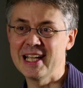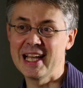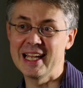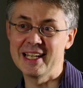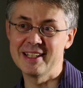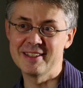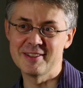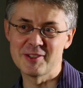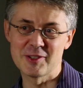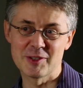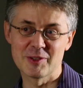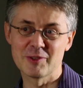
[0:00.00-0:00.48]

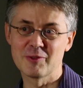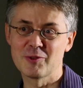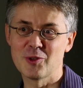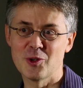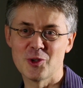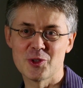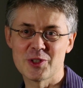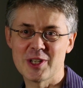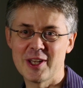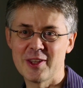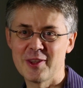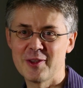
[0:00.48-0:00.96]
and of
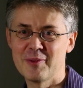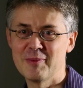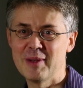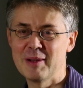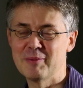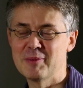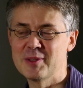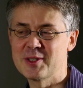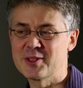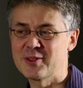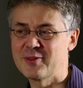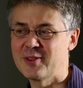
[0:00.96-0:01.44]
course other
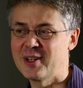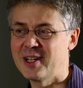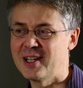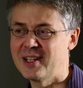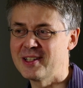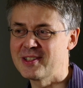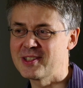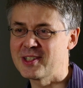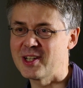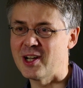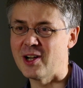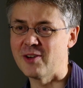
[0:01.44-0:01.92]
members of
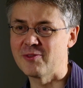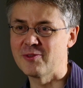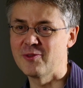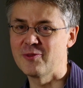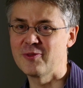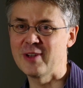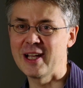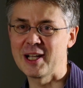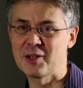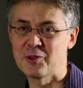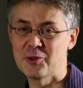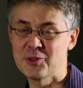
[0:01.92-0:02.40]
our staff
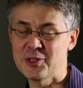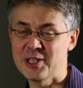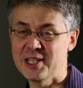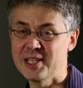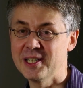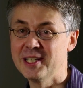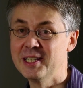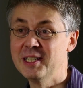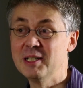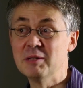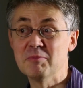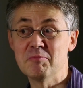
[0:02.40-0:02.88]
and
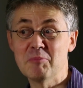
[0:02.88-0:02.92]
faculty,